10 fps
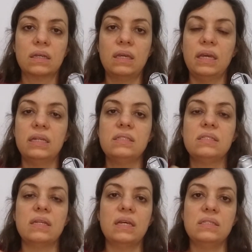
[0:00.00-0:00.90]

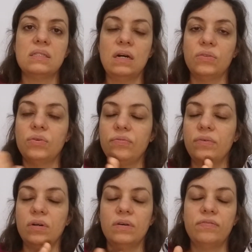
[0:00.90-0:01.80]
kids that is under
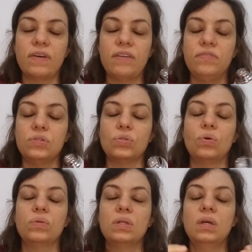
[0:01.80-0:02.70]
5 years
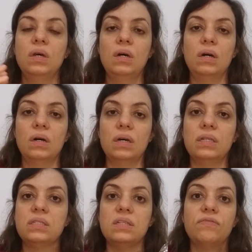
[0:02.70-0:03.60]
old,
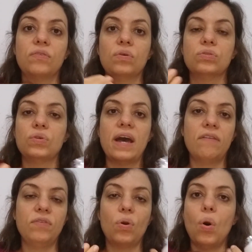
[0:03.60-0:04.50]
it's difficult to
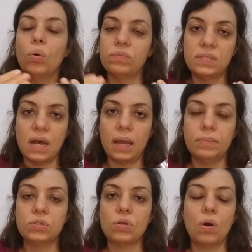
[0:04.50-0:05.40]
have your own
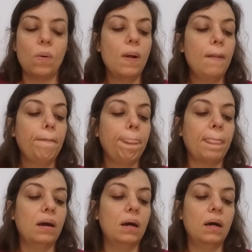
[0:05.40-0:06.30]
time. So
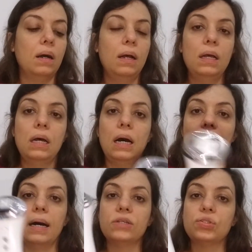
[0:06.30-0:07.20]
uh,
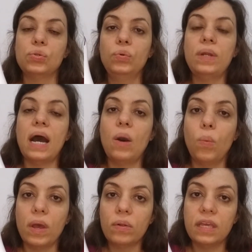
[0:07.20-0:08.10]
soon I
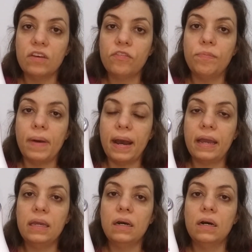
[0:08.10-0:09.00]
will give
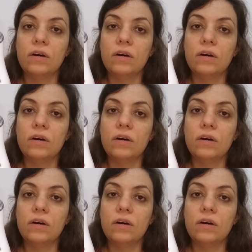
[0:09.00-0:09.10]
my